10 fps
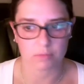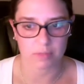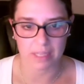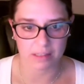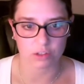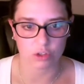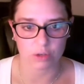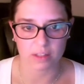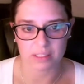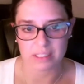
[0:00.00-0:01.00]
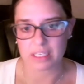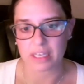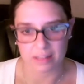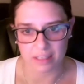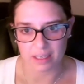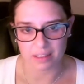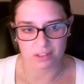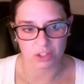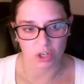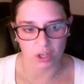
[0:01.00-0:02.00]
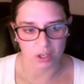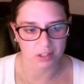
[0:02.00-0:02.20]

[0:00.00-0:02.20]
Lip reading: then you get the D at the end, GERD.